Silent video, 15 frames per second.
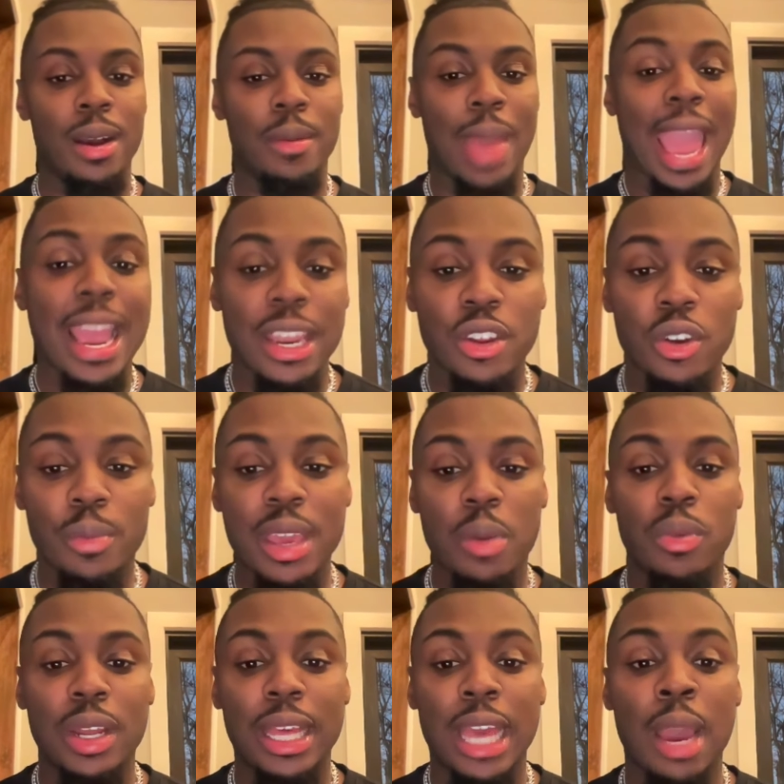And you'll be able to
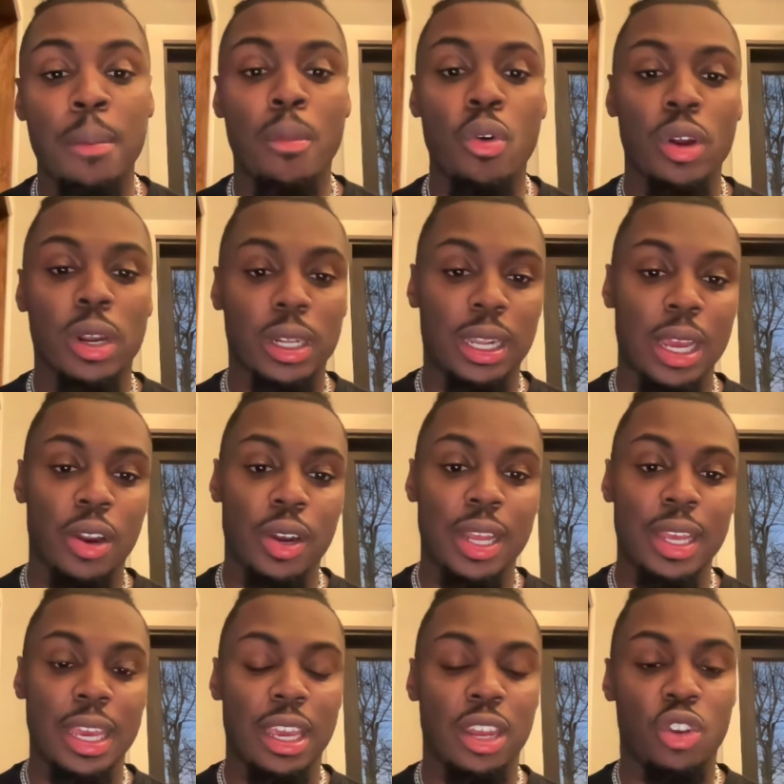get more clarity
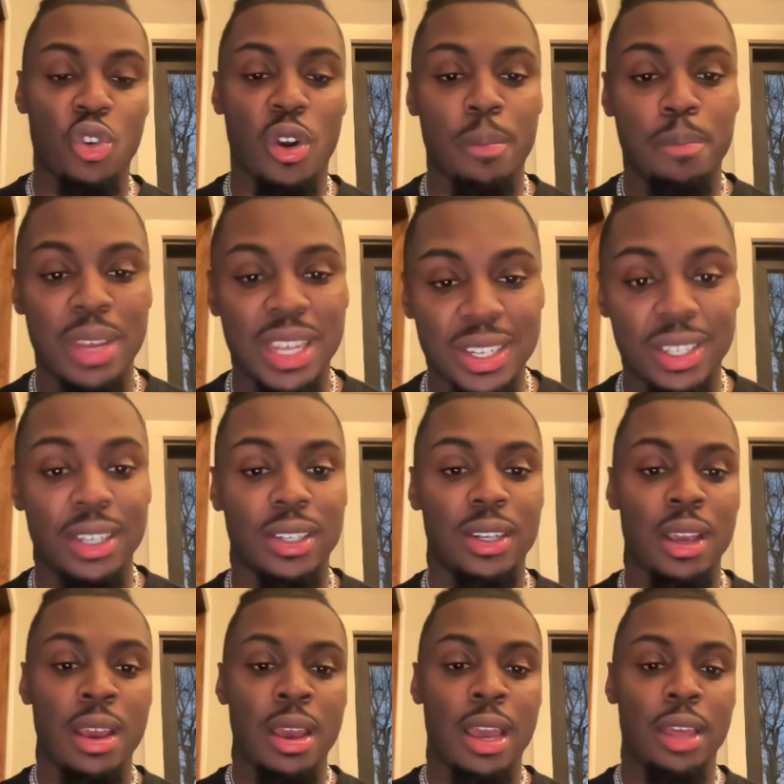in your business.
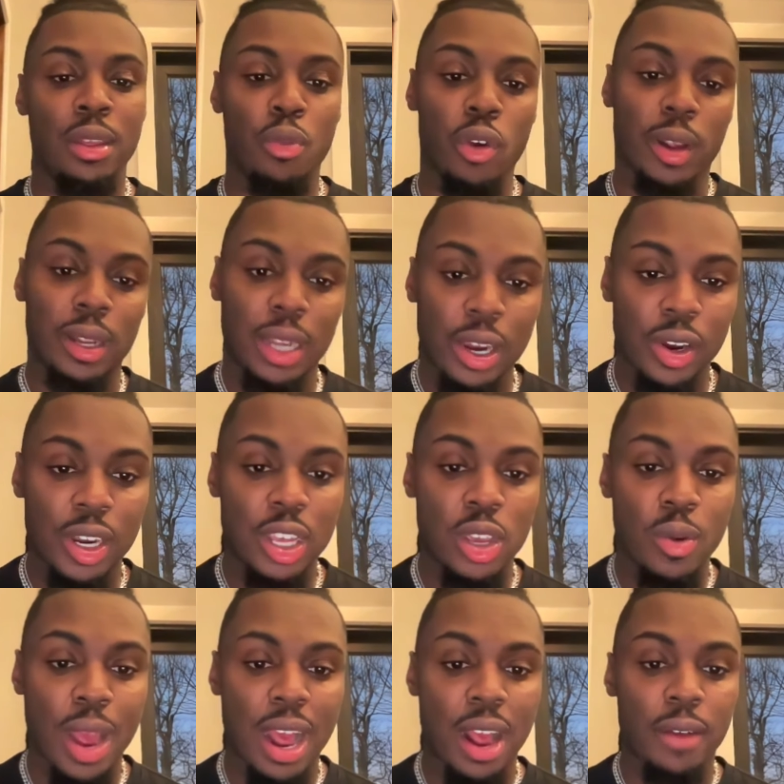And the more clarity you
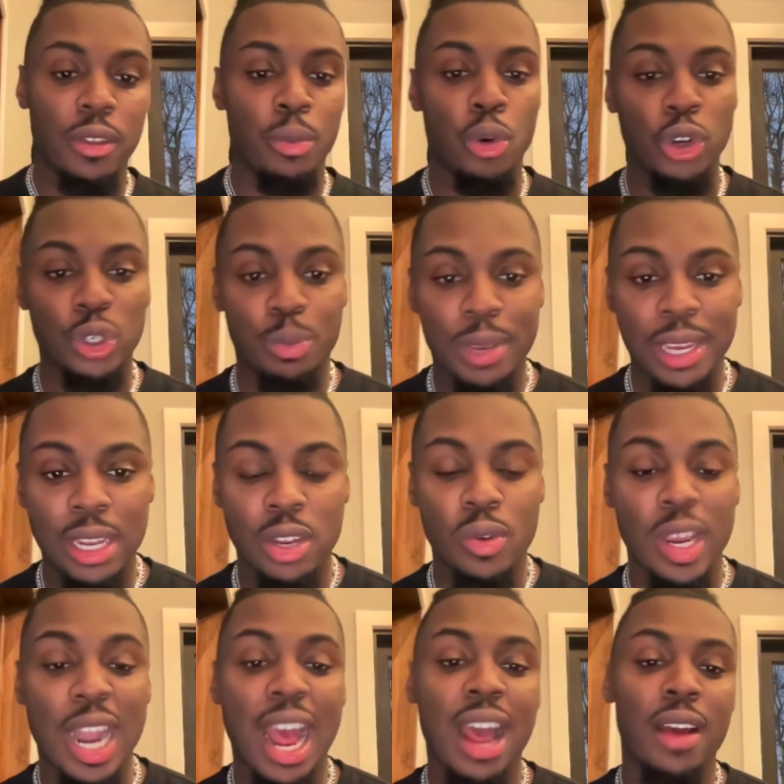have, the more speed you can
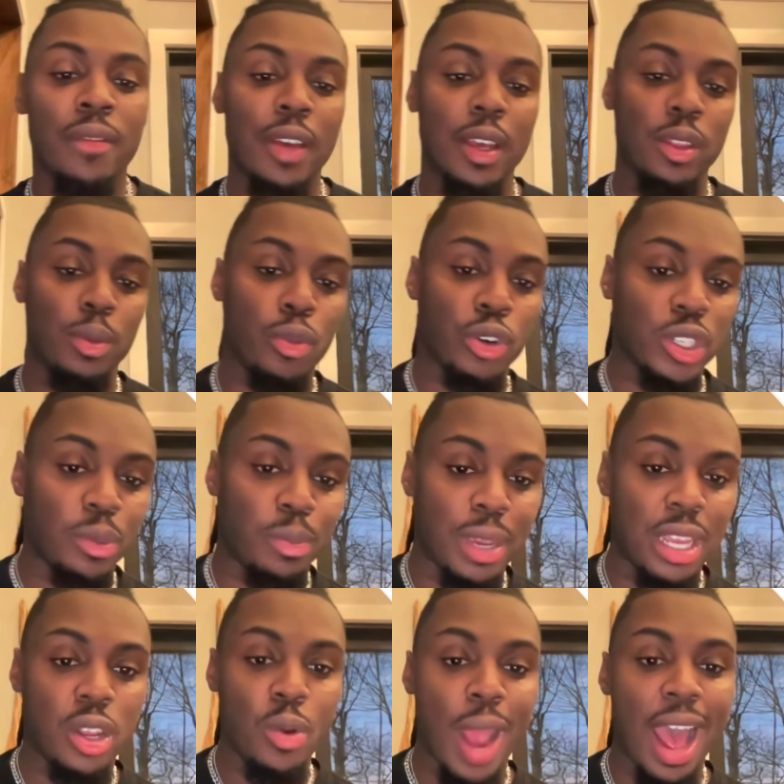have, and the more speed
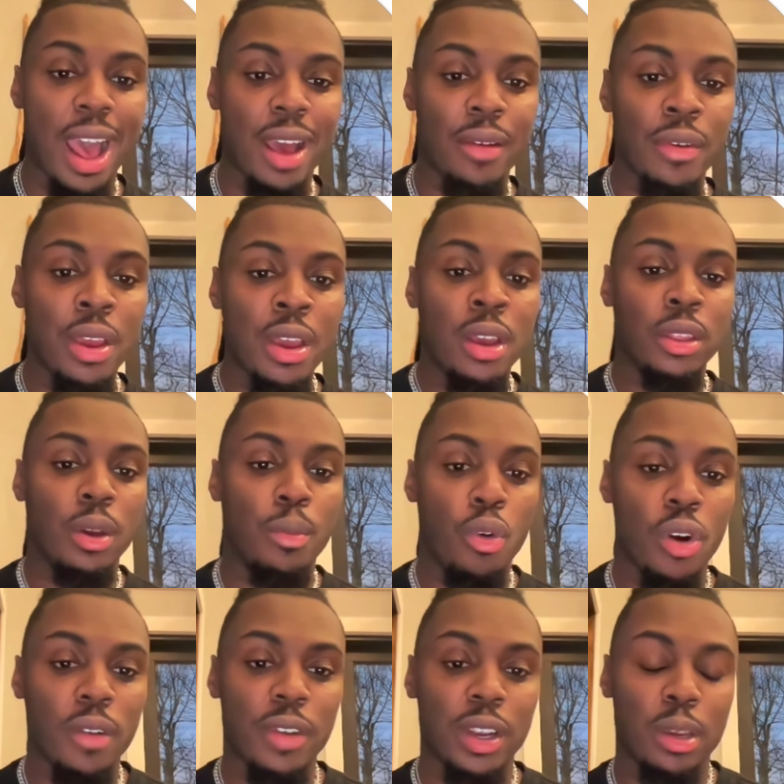you have, the more
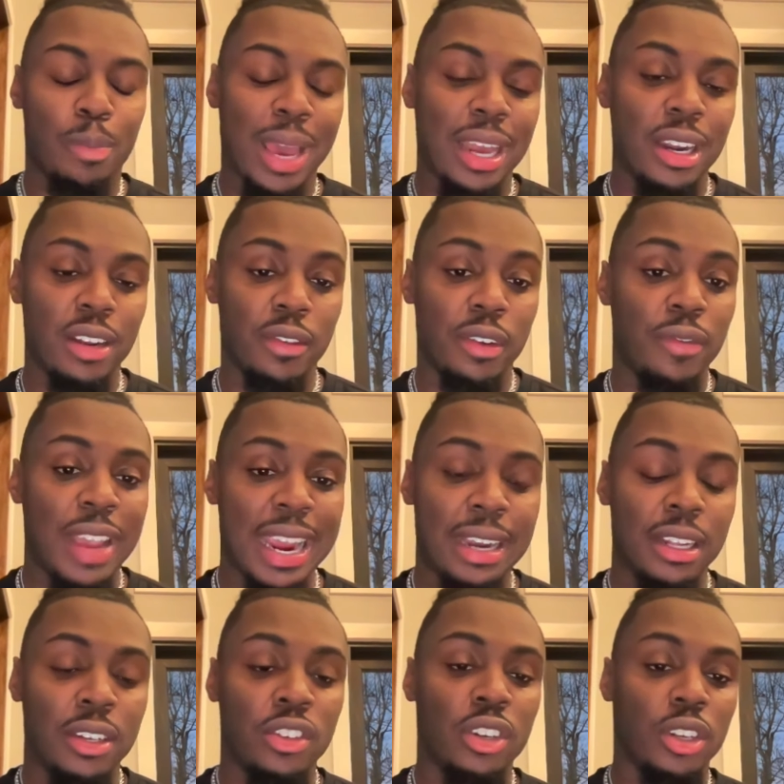of a competitive
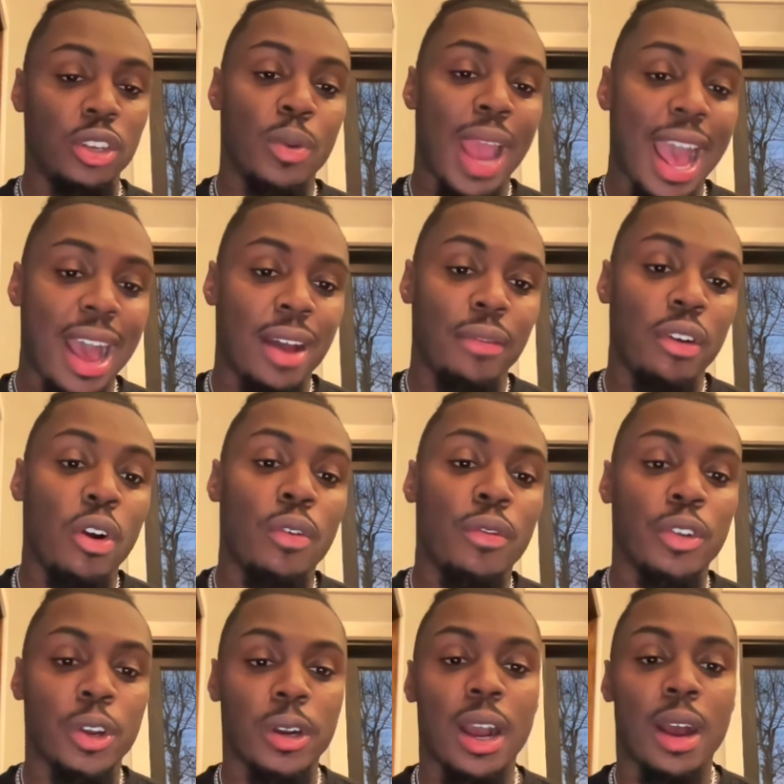advantage you have over your
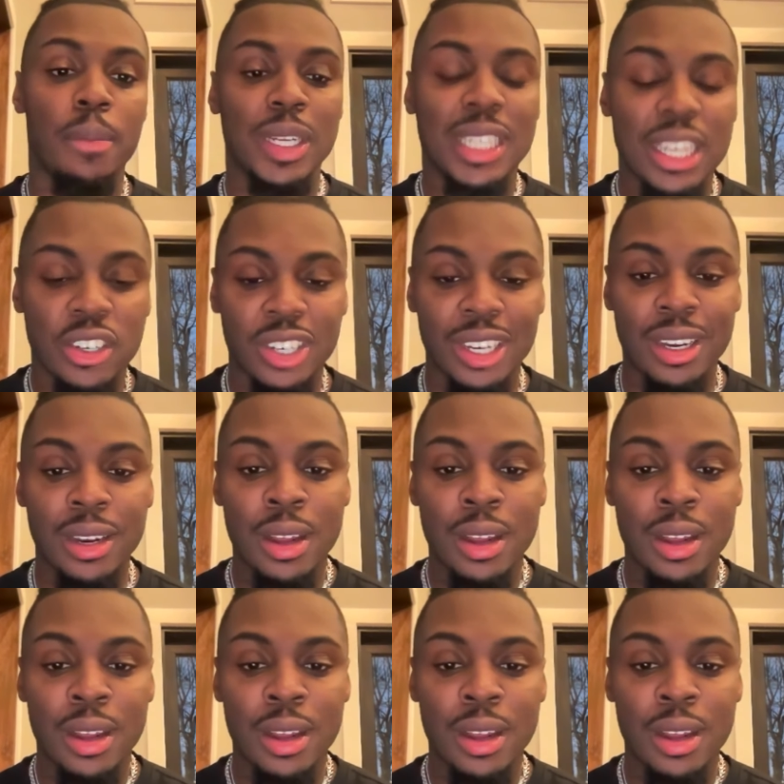competition,